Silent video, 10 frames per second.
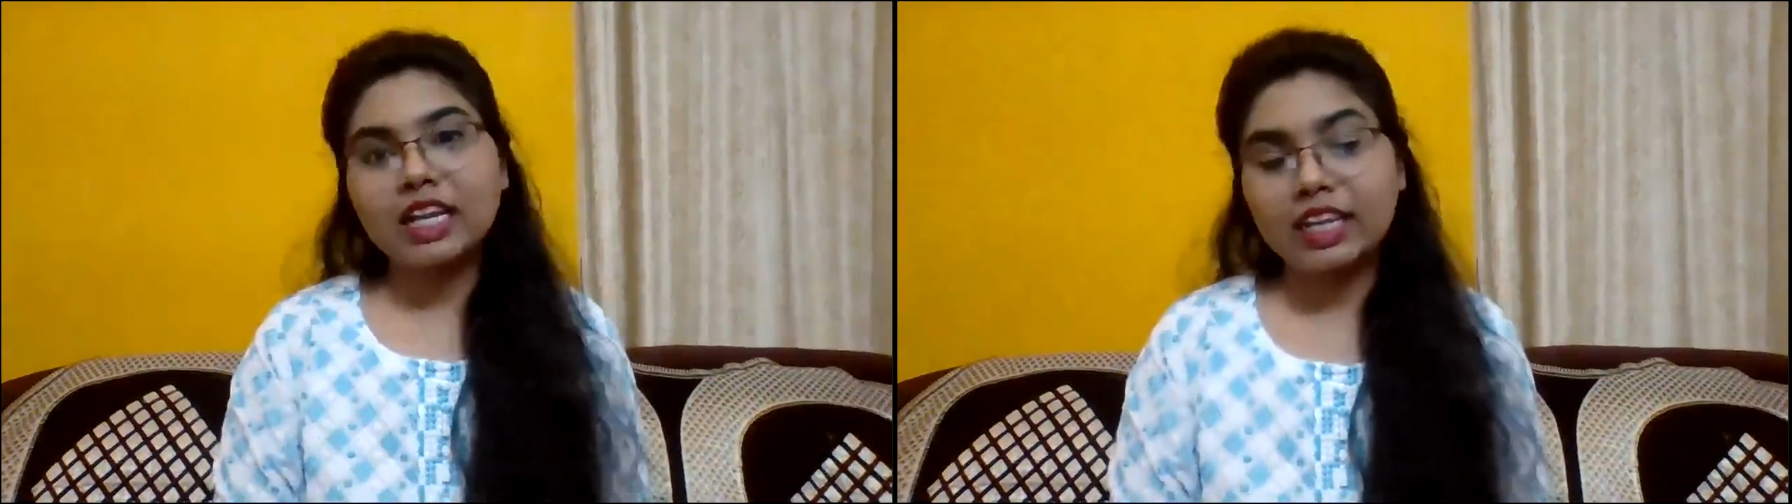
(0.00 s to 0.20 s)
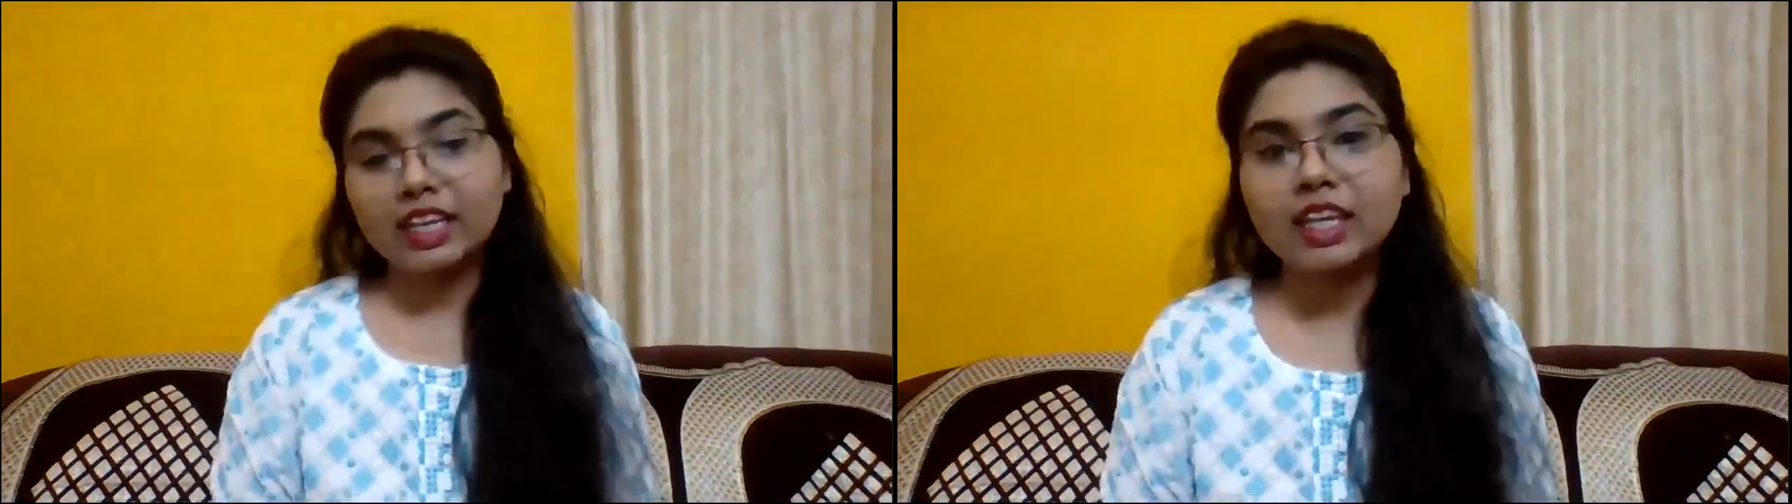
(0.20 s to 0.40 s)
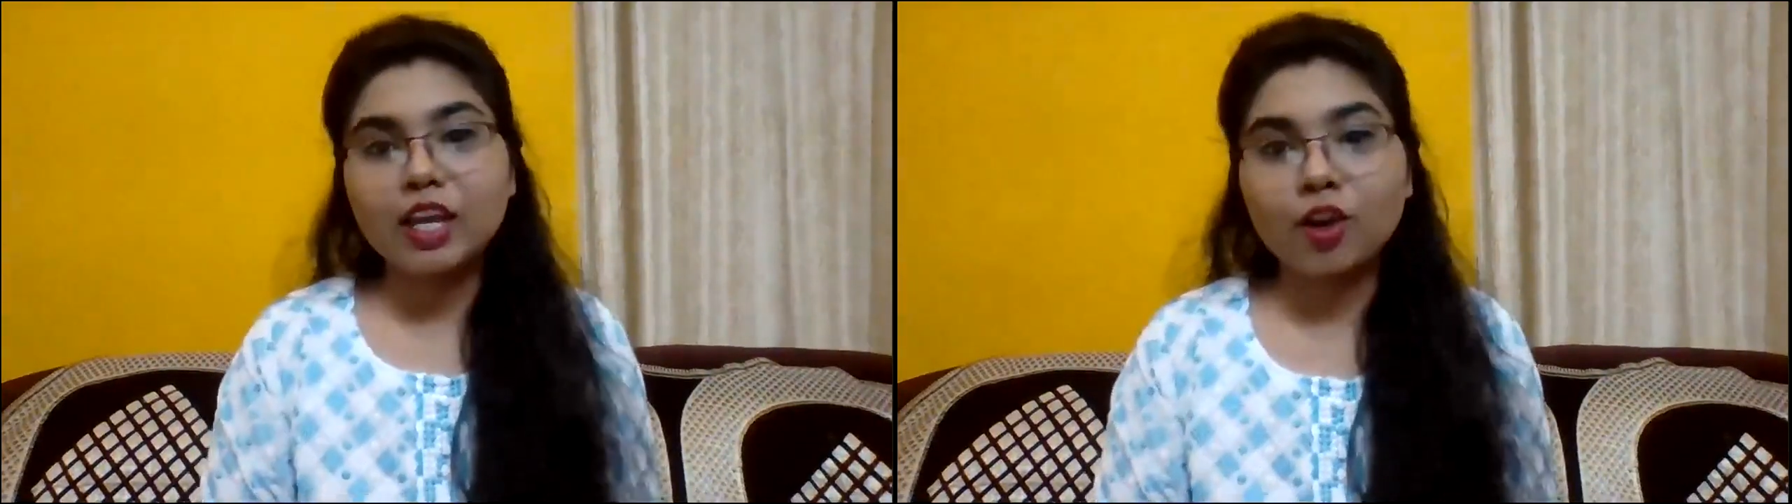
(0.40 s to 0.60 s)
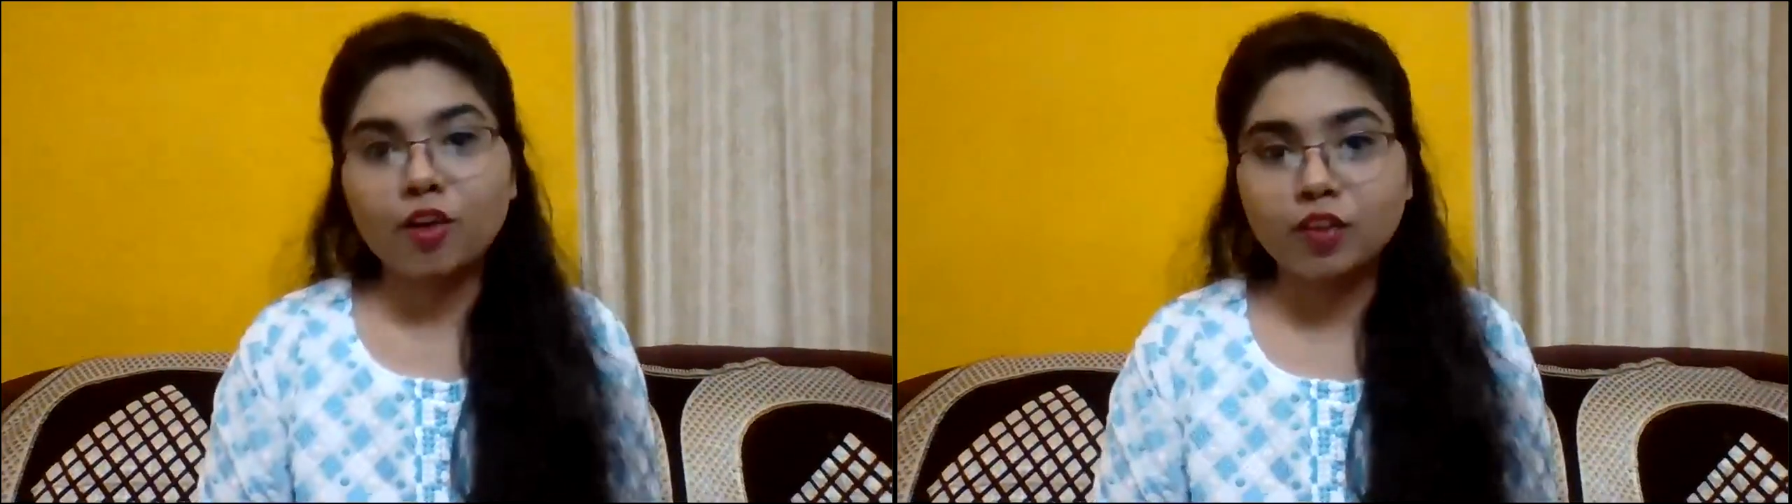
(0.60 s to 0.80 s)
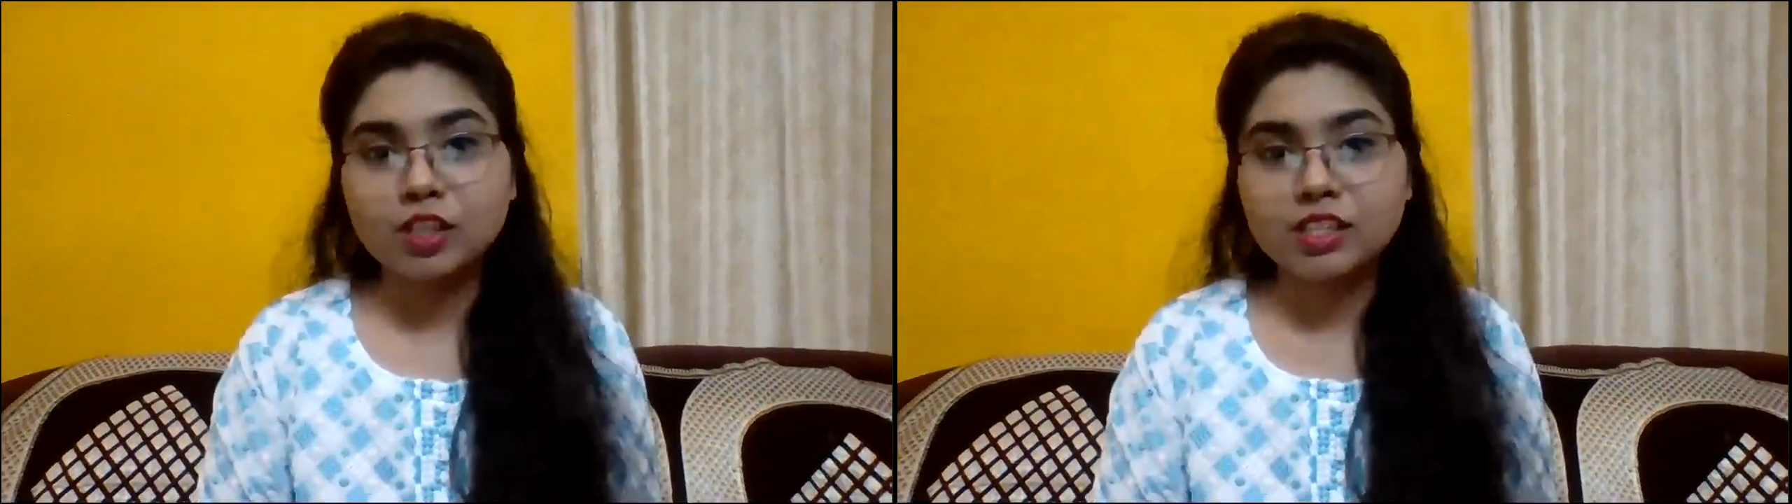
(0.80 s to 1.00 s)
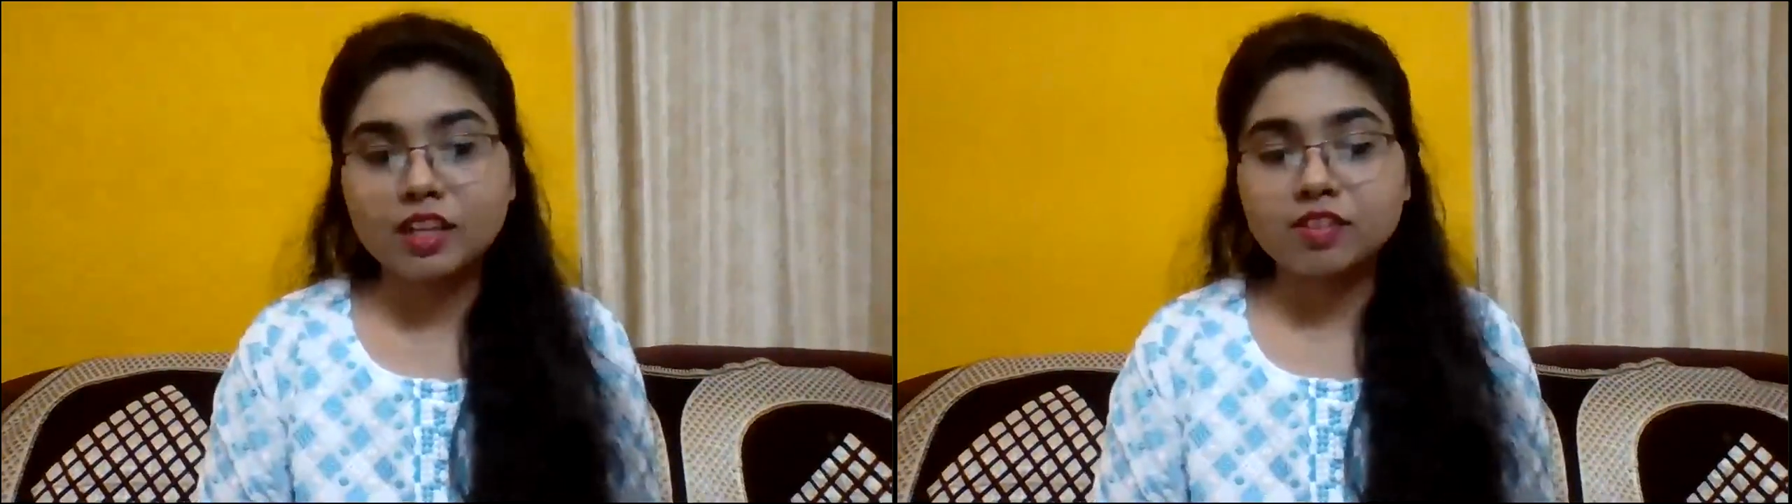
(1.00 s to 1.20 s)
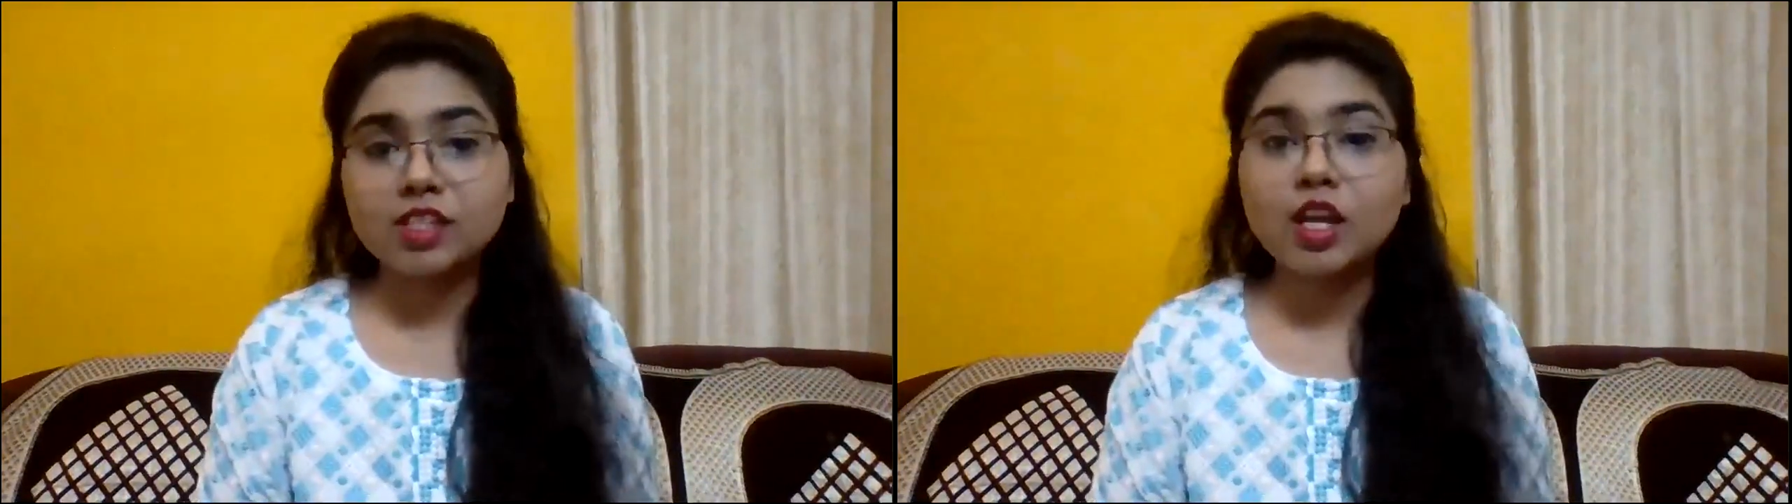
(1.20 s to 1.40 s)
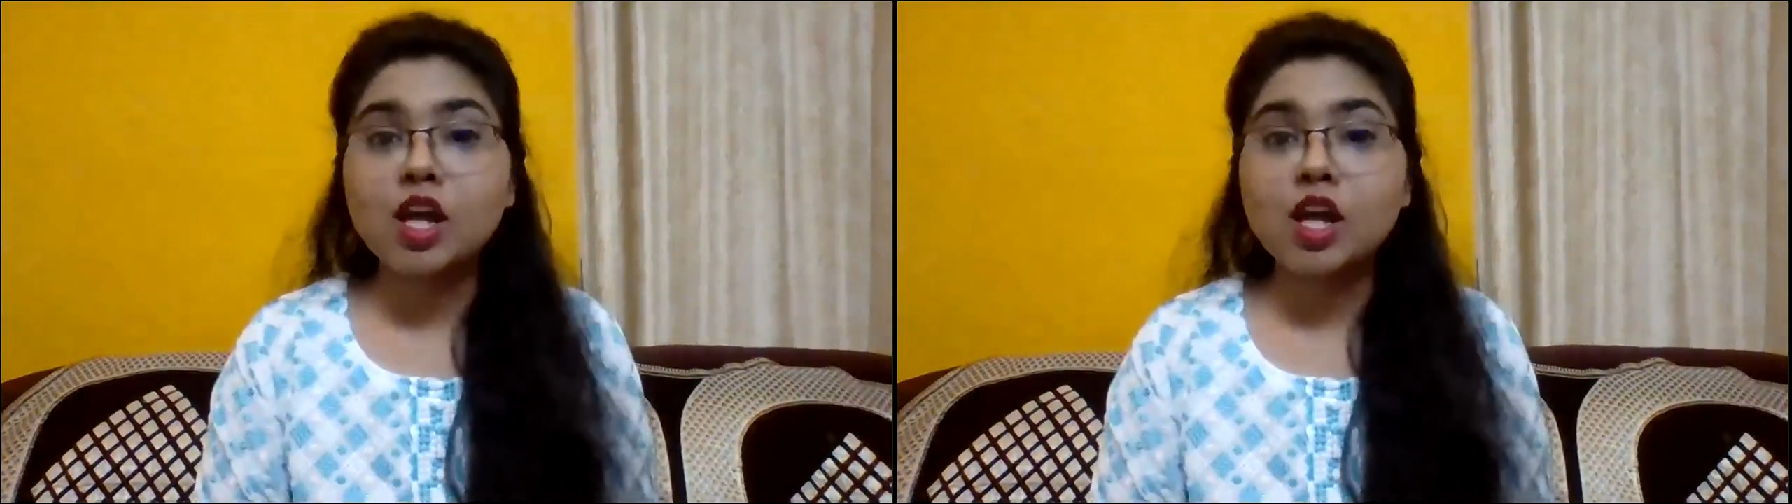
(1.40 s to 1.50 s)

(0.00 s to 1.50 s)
taking care of yourselves.